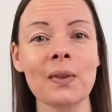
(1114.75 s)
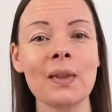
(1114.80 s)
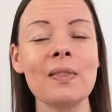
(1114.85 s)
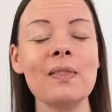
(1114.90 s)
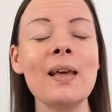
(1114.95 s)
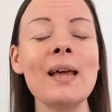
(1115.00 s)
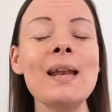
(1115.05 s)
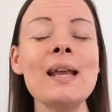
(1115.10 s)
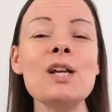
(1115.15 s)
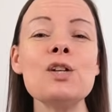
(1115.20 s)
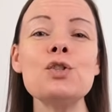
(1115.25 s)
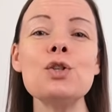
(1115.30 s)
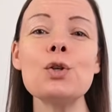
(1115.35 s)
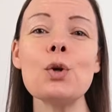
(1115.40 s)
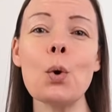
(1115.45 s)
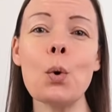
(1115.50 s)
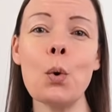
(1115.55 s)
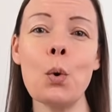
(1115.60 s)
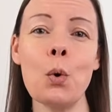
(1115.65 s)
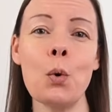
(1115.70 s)
then it
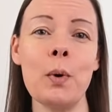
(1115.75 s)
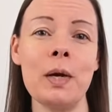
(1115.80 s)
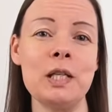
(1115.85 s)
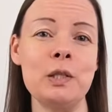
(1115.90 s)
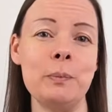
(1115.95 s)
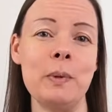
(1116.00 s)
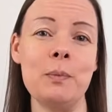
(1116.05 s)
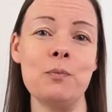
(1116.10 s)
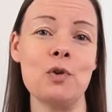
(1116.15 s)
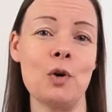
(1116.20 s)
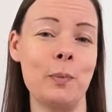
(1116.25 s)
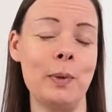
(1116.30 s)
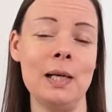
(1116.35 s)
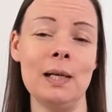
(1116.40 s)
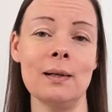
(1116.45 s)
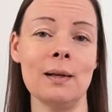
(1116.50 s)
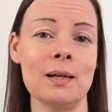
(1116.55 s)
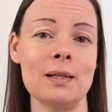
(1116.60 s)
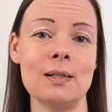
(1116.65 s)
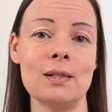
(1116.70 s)
should always be properly
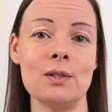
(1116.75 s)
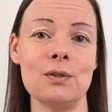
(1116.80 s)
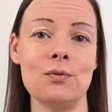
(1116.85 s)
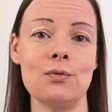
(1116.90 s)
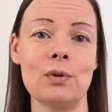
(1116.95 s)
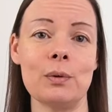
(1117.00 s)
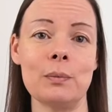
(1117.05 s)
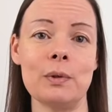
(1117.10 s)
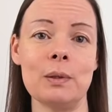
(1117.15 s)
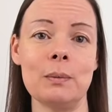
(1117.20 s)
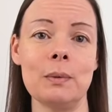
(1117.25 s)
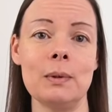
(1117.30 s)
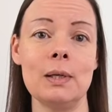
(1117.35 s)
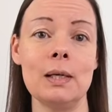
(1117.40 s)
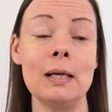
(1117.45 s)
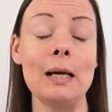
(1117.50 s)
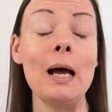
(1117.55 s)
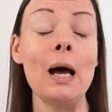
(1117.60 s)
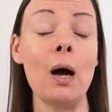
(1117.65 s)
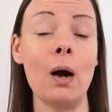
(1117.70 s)
licensed from them,
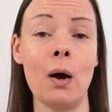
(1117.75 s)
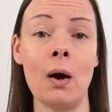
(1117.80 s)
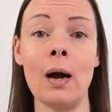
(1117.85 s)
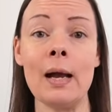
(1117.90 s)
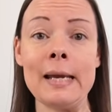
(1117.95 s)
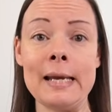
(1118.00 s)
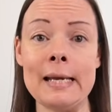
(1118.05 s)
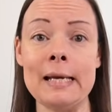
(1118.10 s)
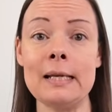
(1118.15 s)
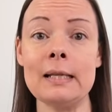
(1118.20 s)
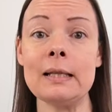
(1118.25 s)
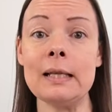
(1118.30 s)
i.e.